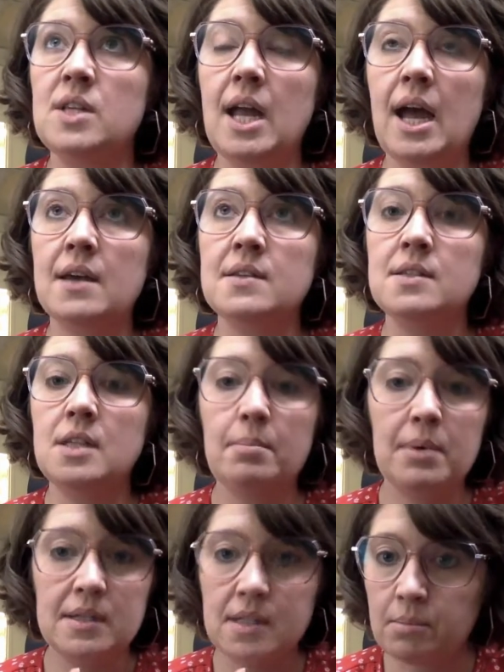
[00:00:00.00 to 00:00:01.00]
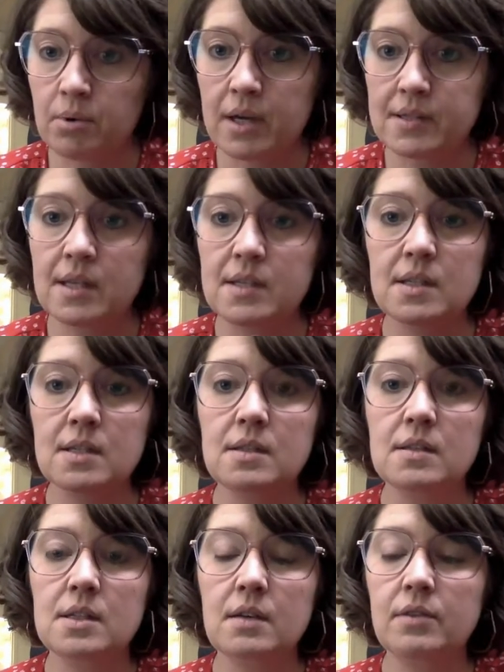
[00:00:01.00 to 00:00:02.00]
it has step-by-step processes
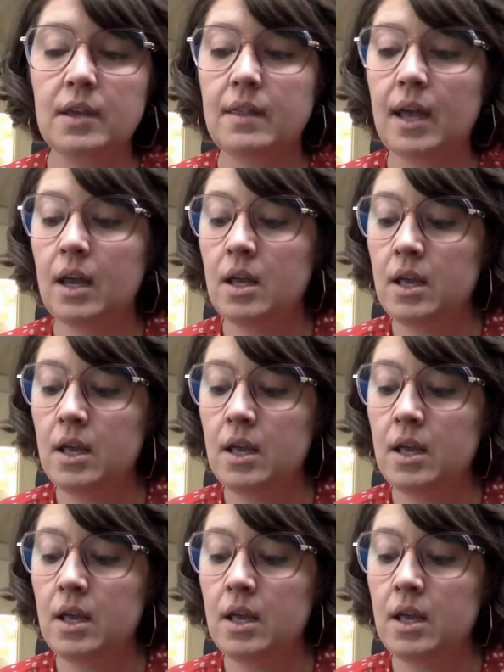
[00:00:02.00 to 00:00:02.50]
and stuff like that.